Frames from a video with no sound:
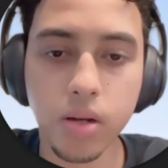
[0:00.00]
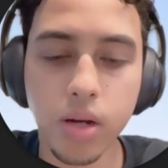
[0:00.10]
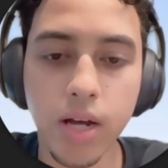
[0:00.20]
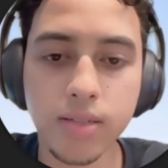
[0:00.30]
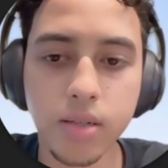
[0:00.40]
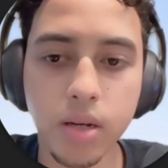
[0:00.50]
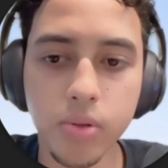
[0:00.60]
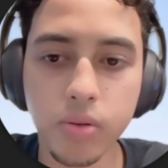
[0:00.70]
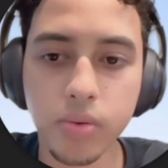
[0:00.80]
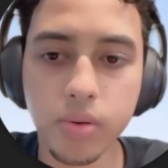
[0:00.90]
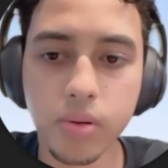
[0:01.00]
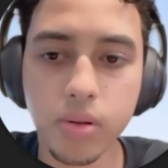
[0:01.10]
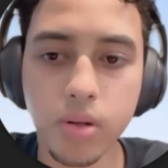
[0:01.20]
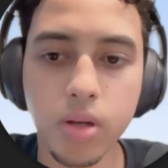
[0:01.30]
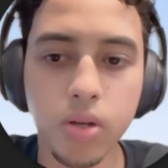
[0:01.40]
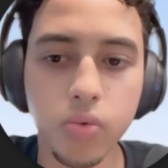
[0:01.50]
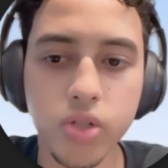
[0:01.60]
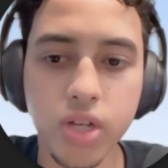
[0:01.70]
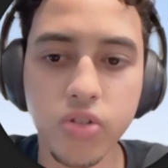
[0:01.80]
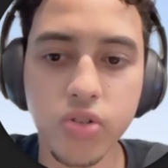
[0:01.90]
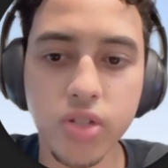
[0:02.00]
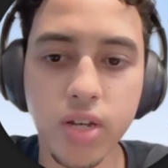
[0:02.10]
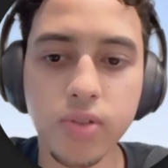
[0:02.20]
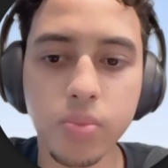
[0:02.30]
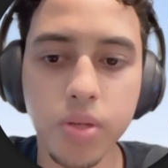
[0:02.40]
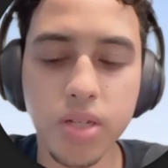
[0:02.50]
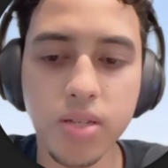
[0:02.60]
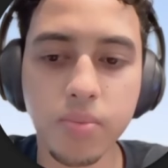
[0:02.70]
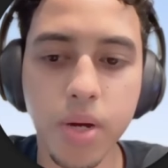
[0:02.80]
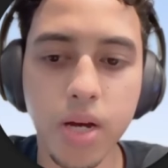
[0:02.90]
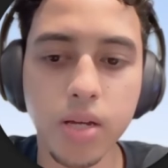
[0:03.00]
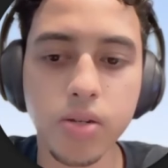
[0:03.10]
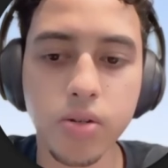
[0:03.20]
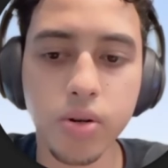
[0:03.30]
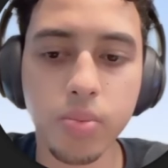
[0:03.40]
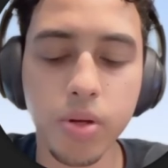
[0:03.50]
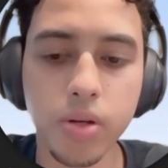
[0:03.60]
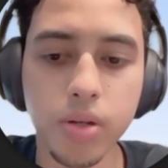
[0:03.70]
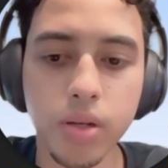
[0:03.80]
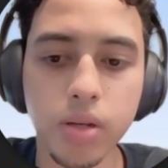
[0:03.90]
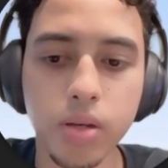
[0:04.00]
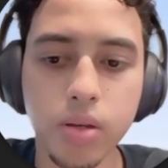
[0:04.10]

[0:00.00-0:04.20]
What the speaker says: ITW, it was extra safety, peace of mind, durability,